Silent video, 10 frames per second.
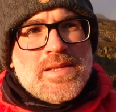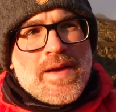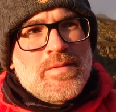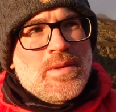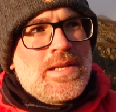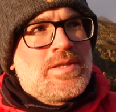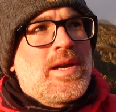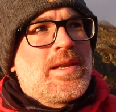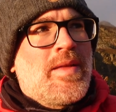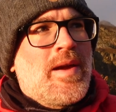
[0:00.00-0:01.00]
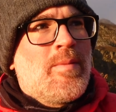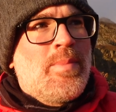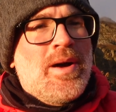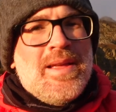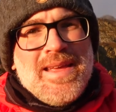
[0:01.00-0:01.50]
I haven't really tried it there,
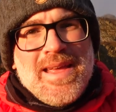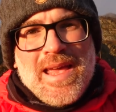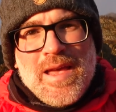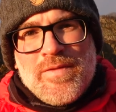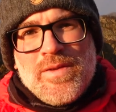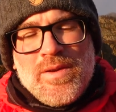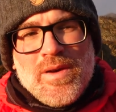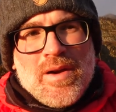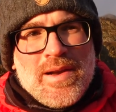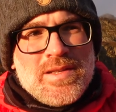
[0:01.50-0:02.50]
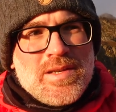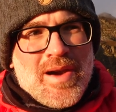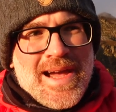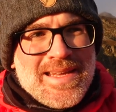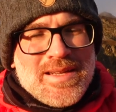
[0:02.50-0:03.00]
but if you are into your
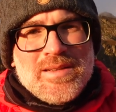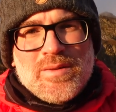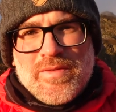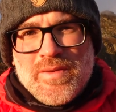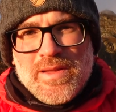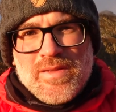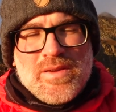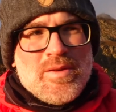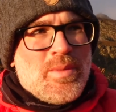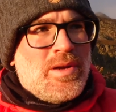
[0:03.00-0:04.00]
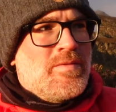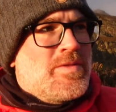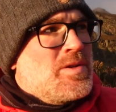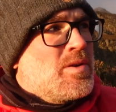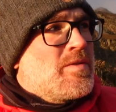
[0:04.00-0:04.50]
hiking or if you're into your mountain
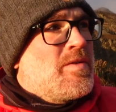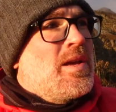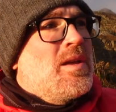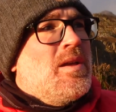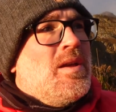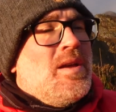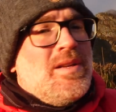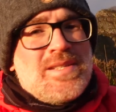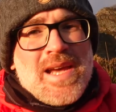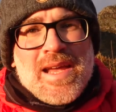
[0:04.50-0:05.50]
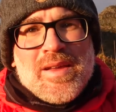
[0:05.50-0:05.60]
photography, check